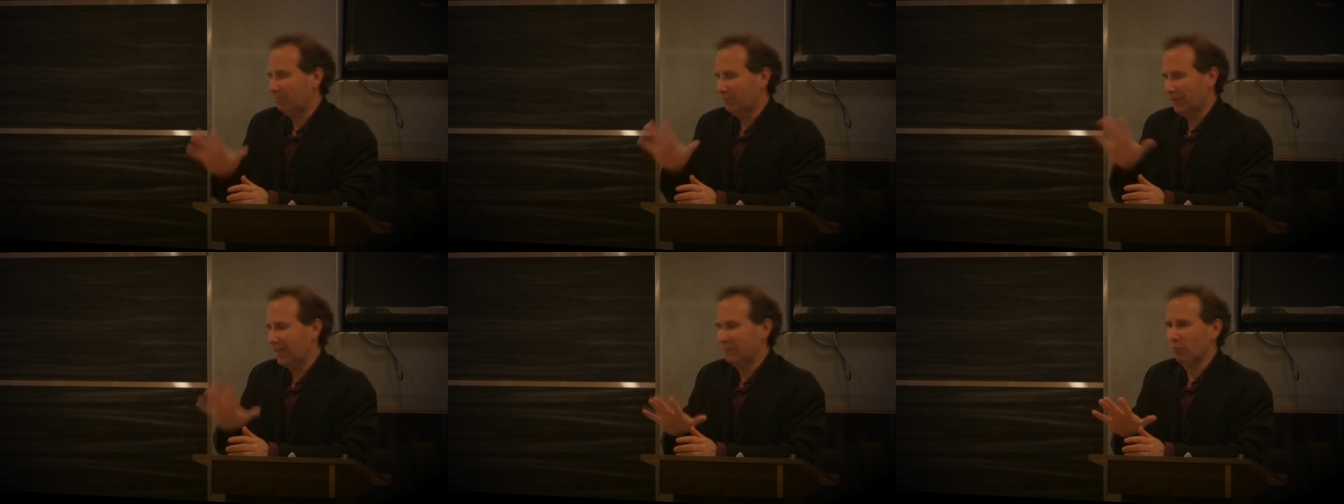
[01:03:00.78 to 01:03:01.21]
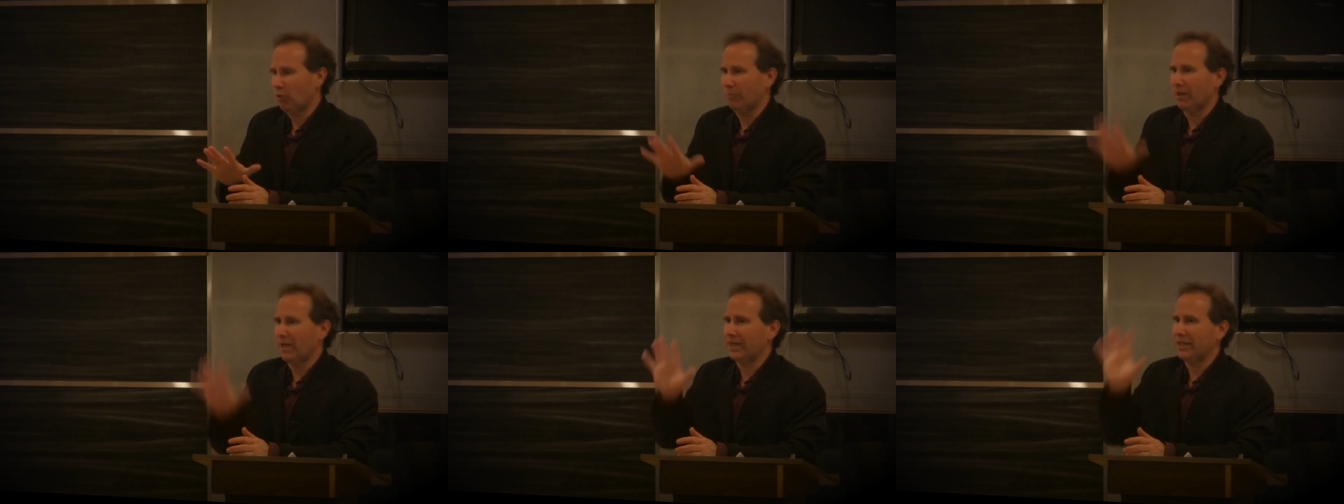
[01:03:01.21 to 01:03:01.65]
we need
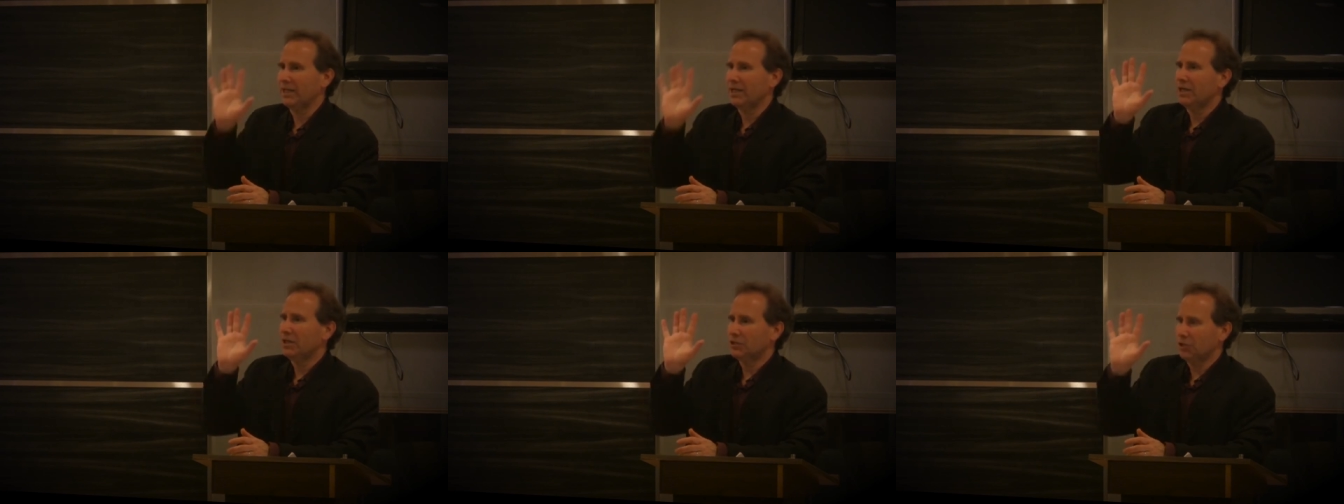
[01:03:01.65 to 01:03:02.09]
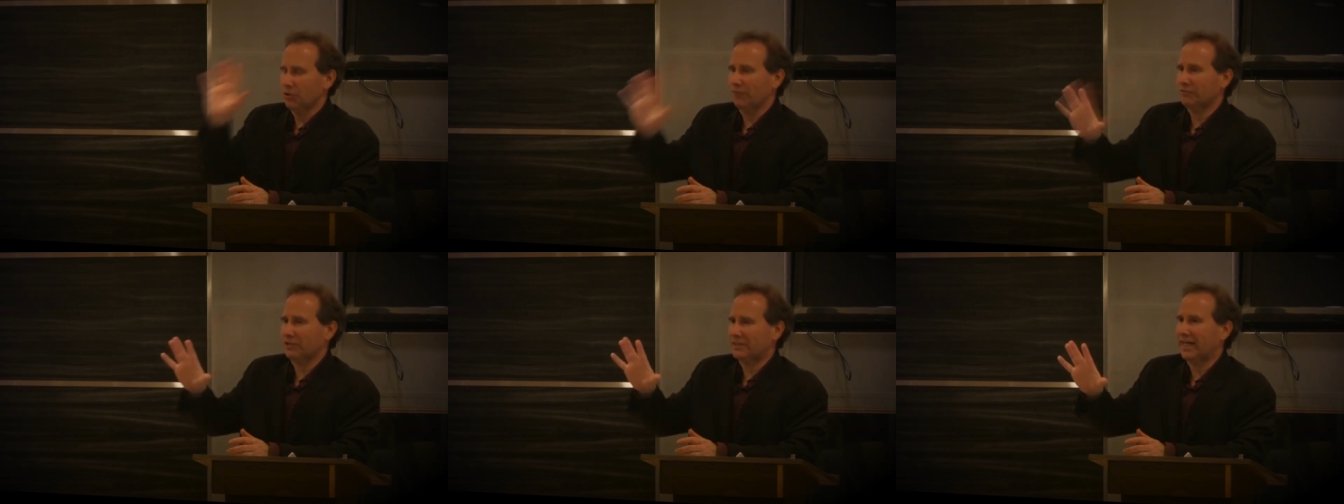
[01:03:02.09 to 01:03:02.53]
more money, so
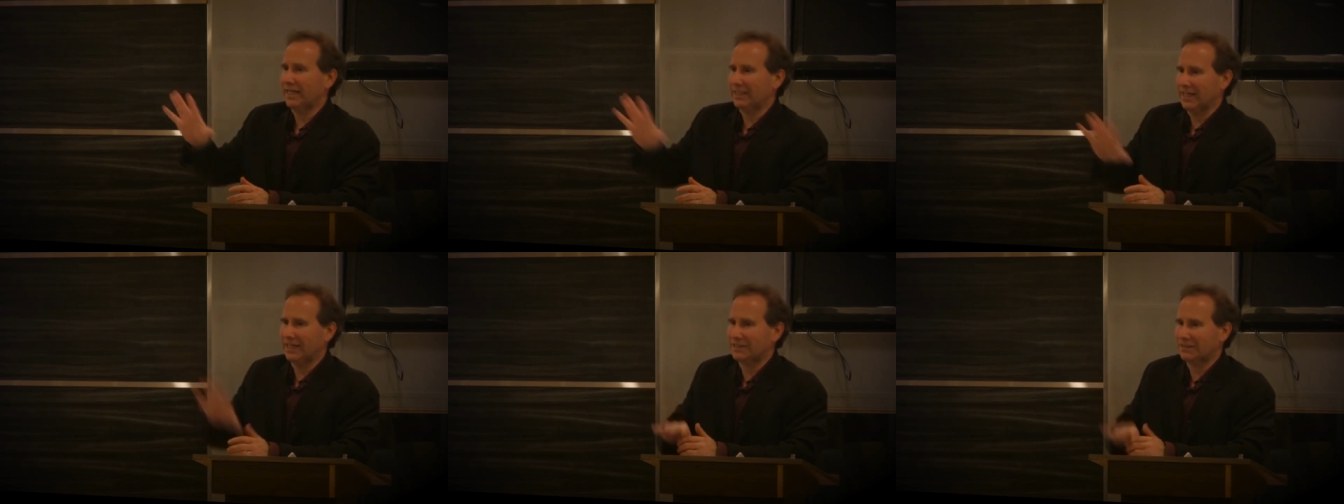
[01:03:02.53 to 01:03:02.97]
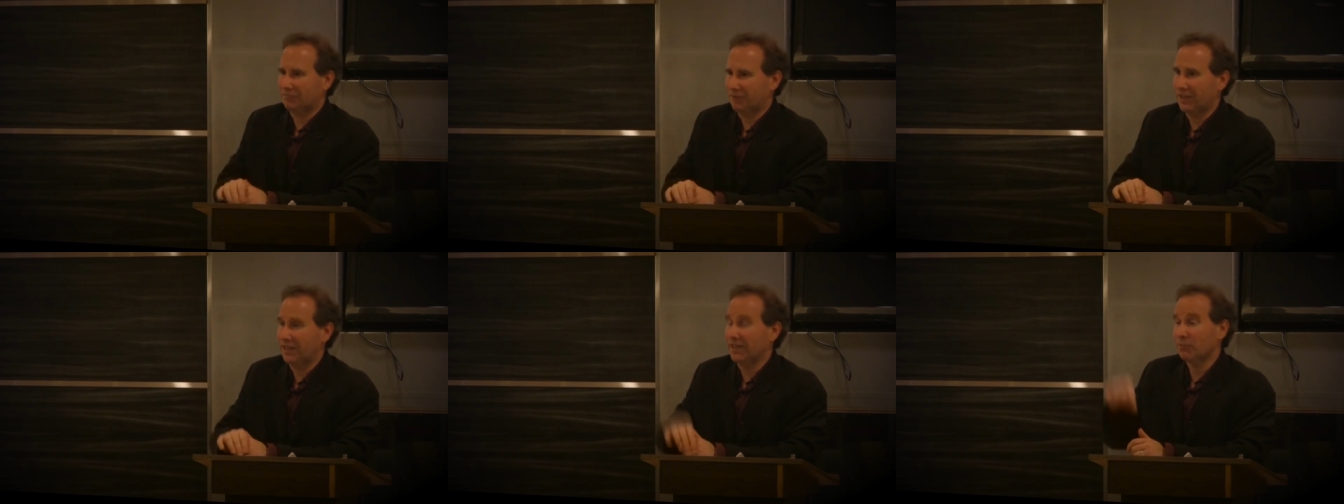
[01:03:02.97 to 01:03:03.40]
you have to take less
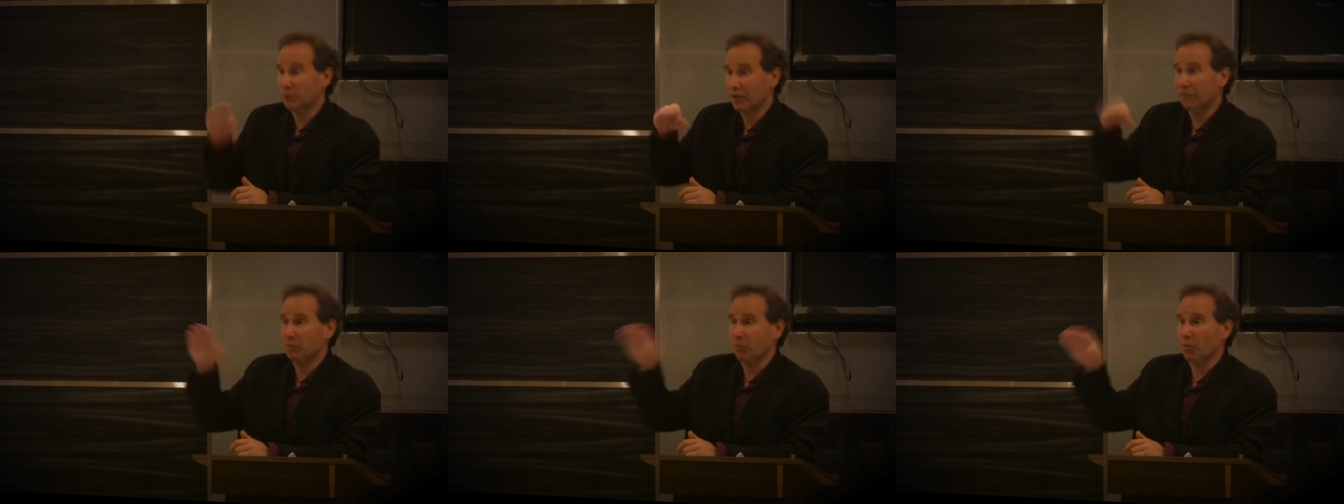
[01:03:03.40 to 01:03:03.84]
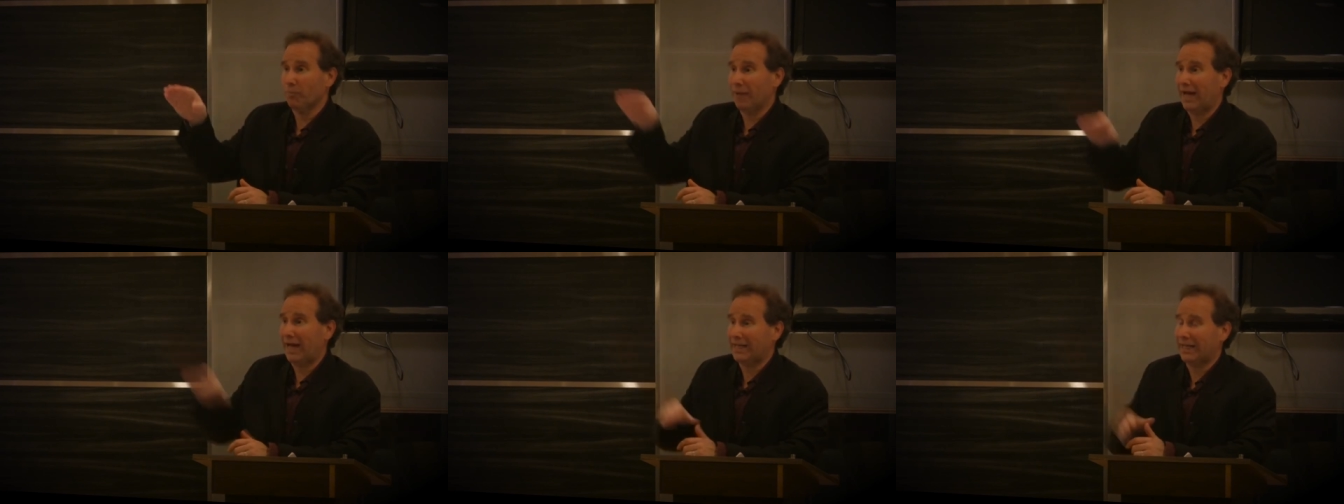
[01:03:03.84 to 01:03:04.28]
fee and we'll give you more
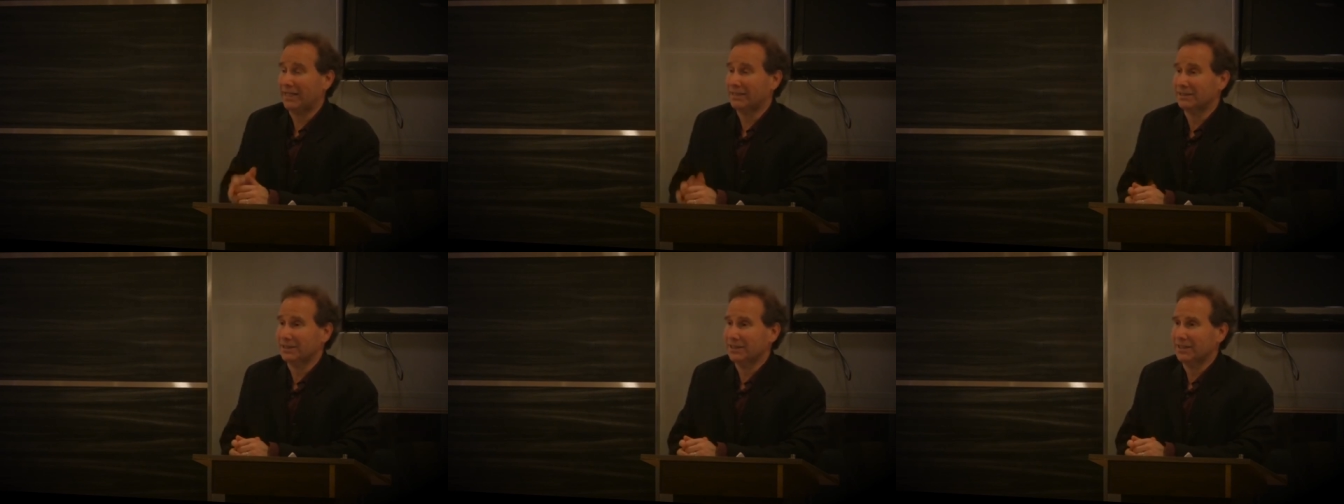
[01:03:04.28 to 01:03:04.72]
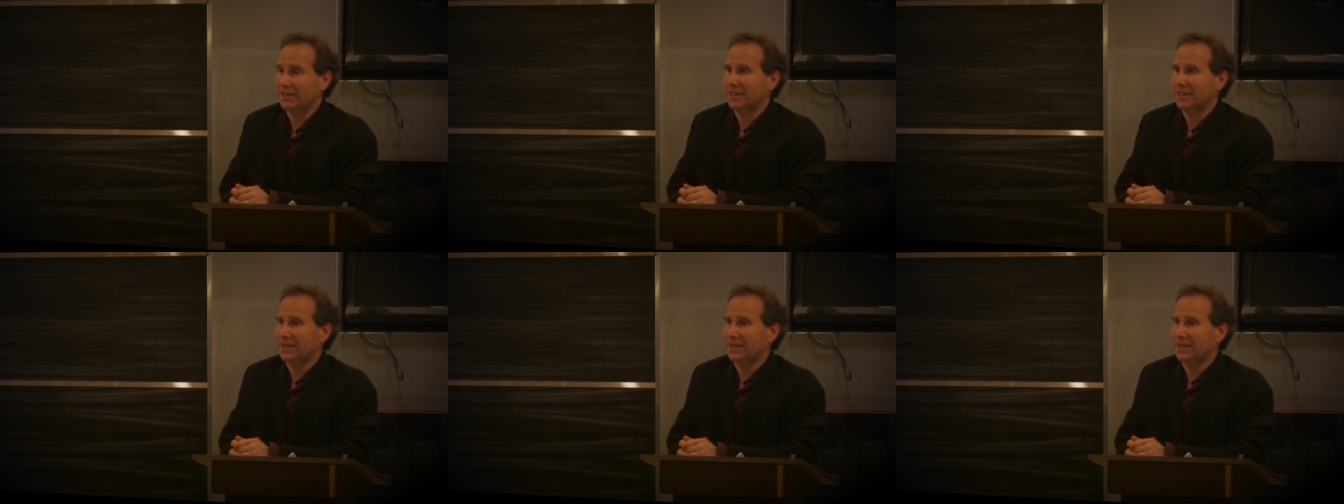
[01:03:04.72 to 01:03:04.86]
back end.